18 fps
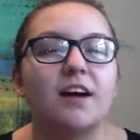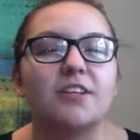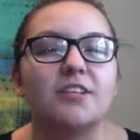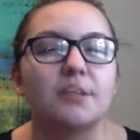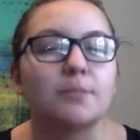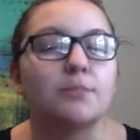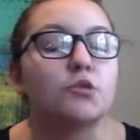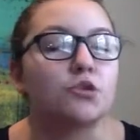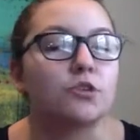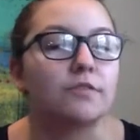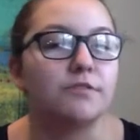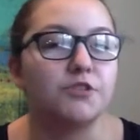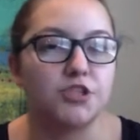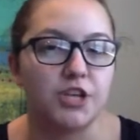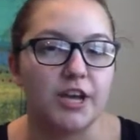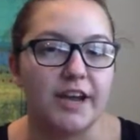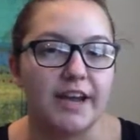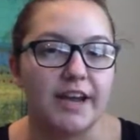some sort of
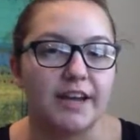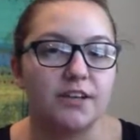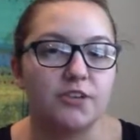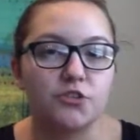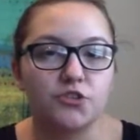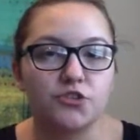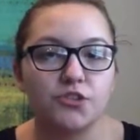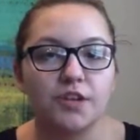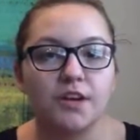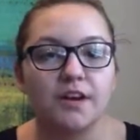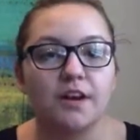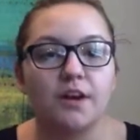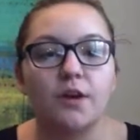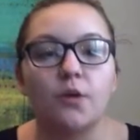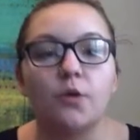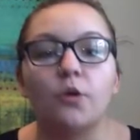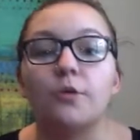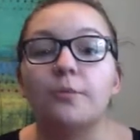change,
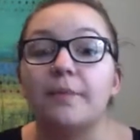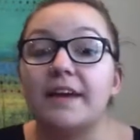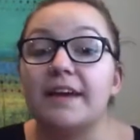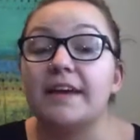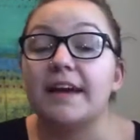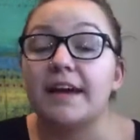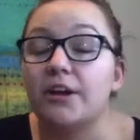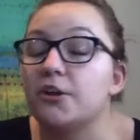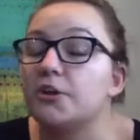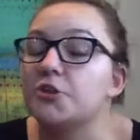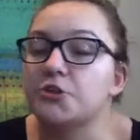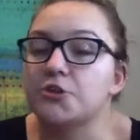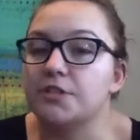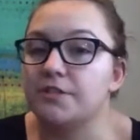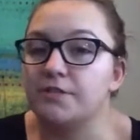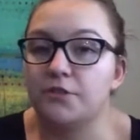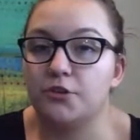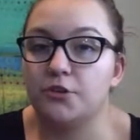or main
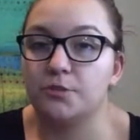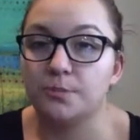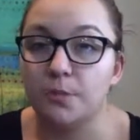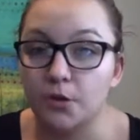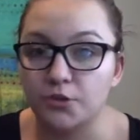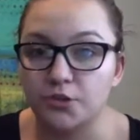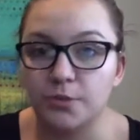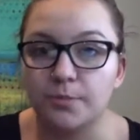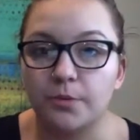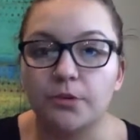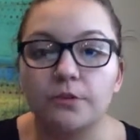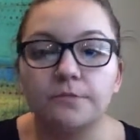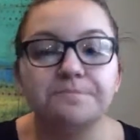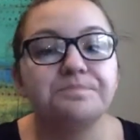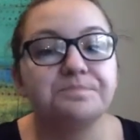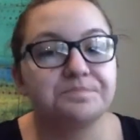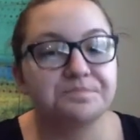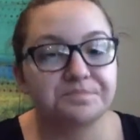characters if there's
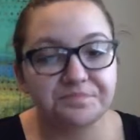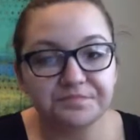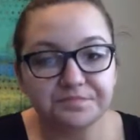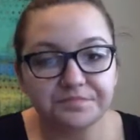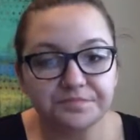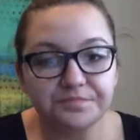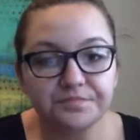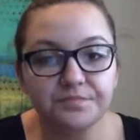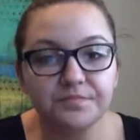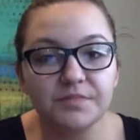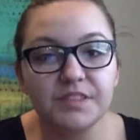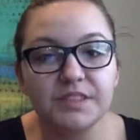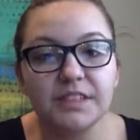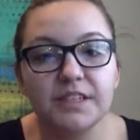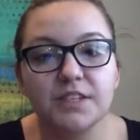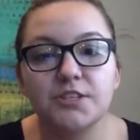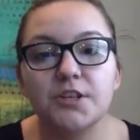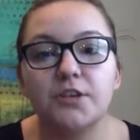multiple.
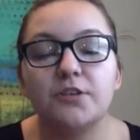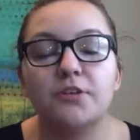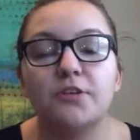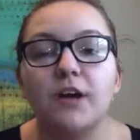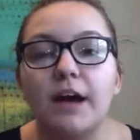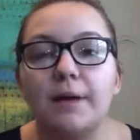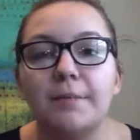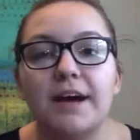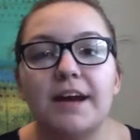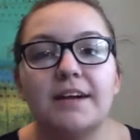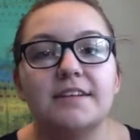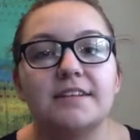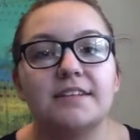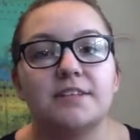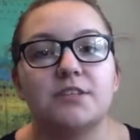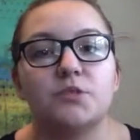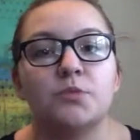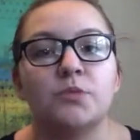So the
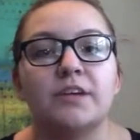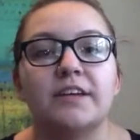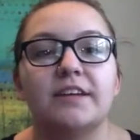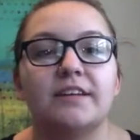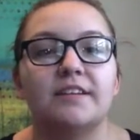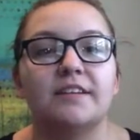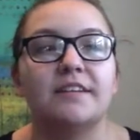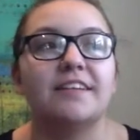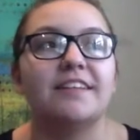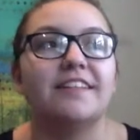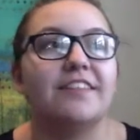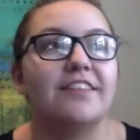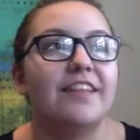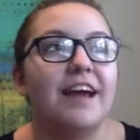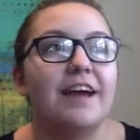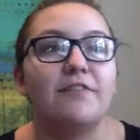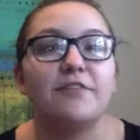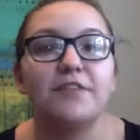climax is when
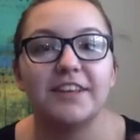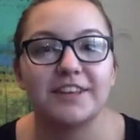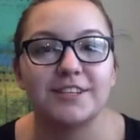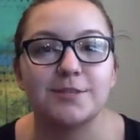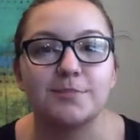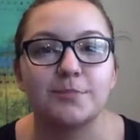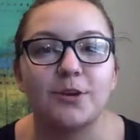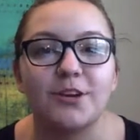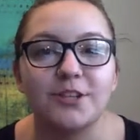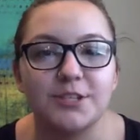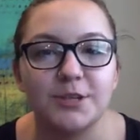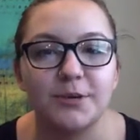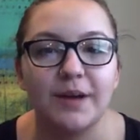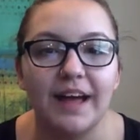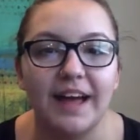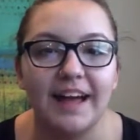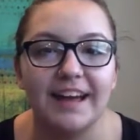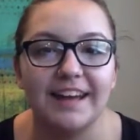everything is brought
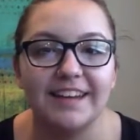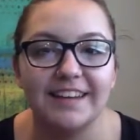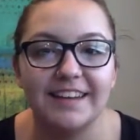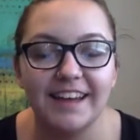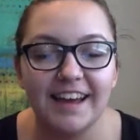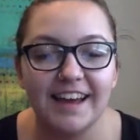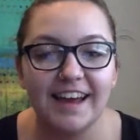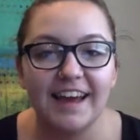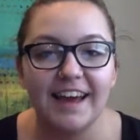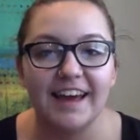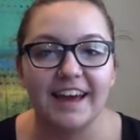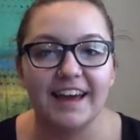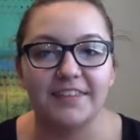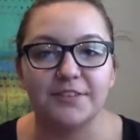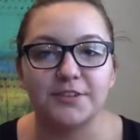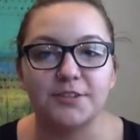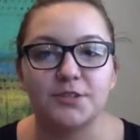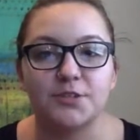to a head
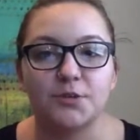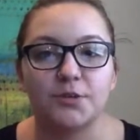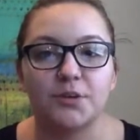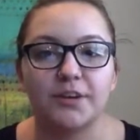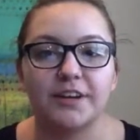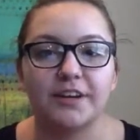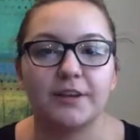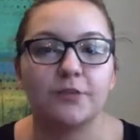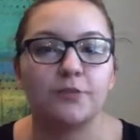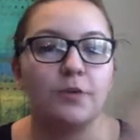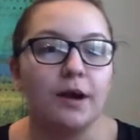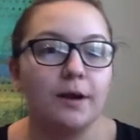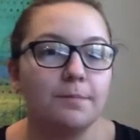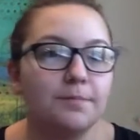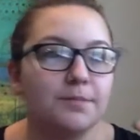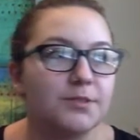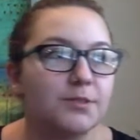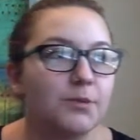and the story
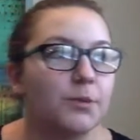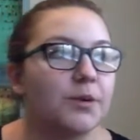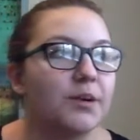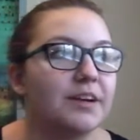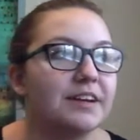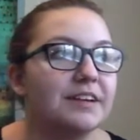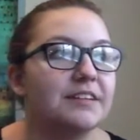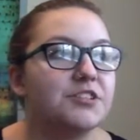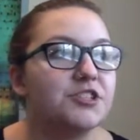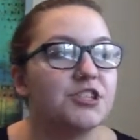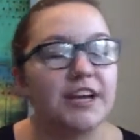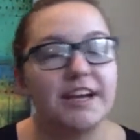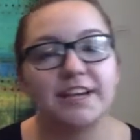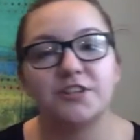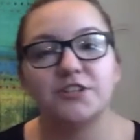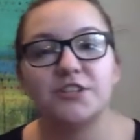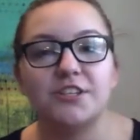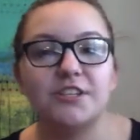erupts or it
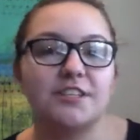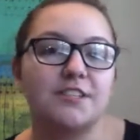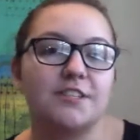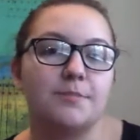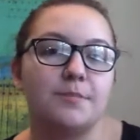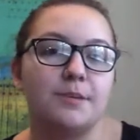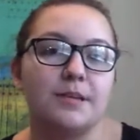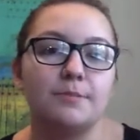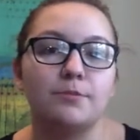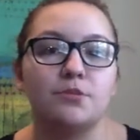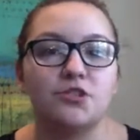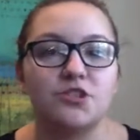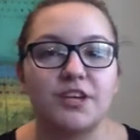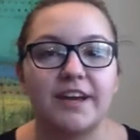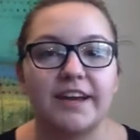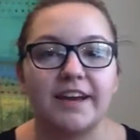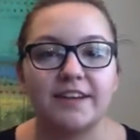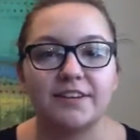changes, the people
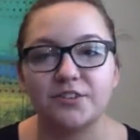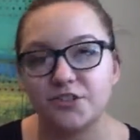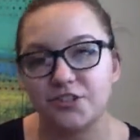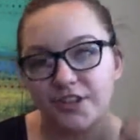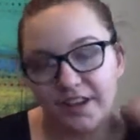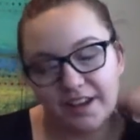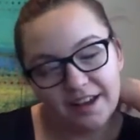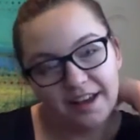change.